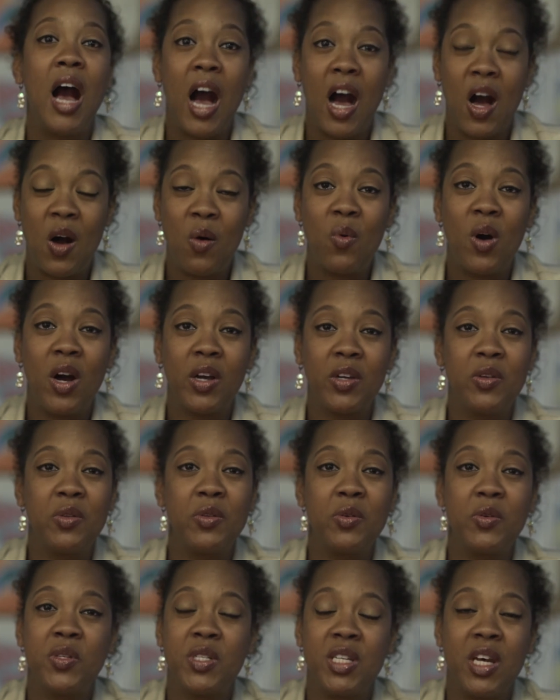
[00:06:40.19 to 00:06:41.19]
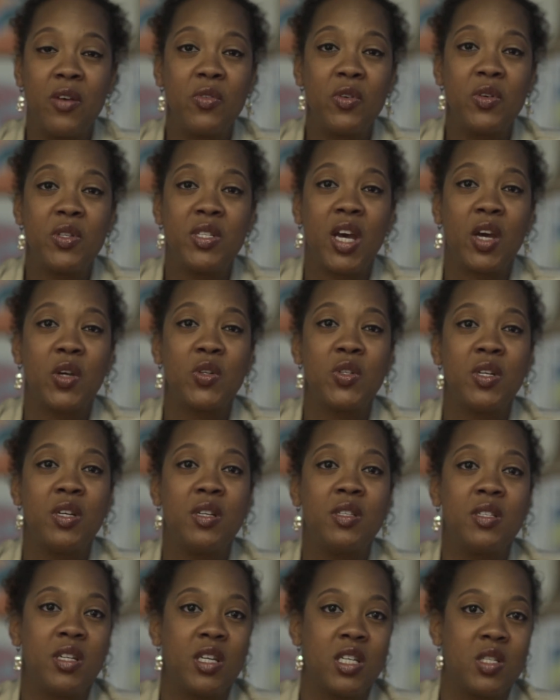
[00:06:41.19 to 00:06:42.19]
I'll walk you through several
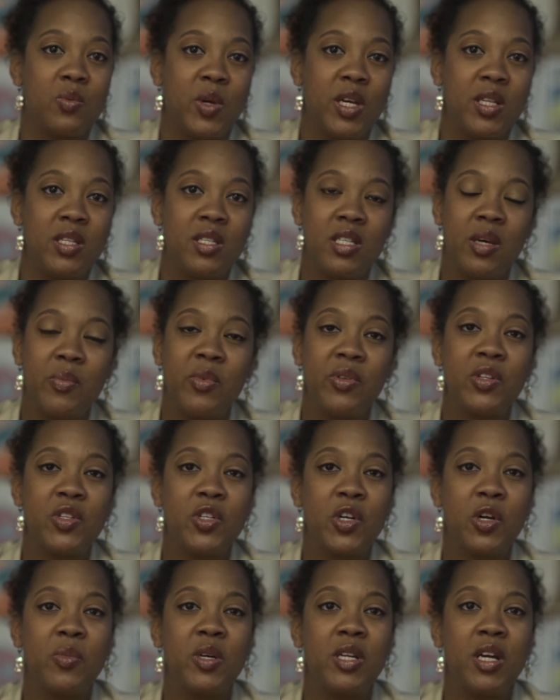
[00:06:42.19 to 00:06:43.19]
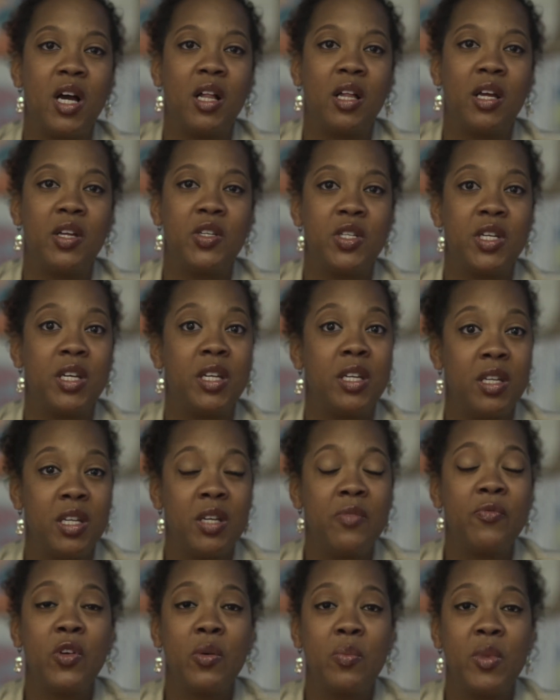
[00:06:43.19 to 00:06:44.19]
sections and explain some of the terminology and
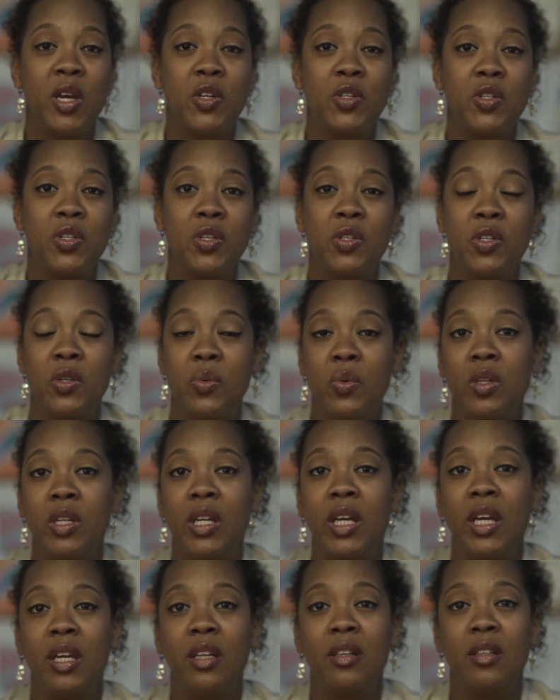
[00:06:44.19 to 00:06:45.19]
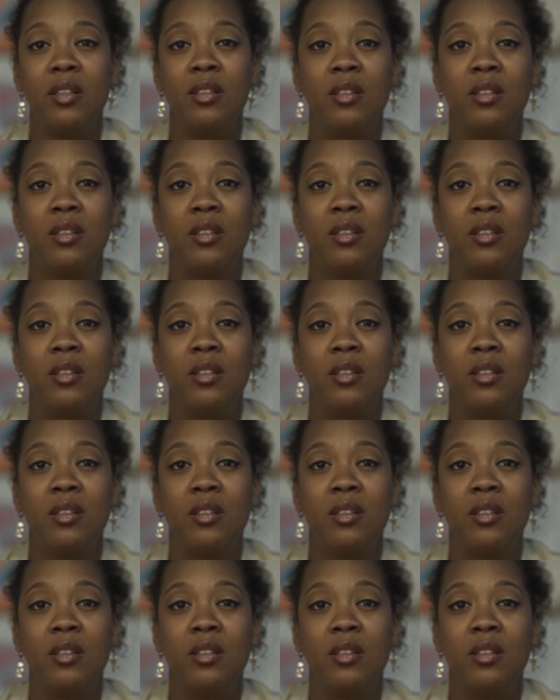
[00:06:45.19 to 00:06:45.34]
information you will need.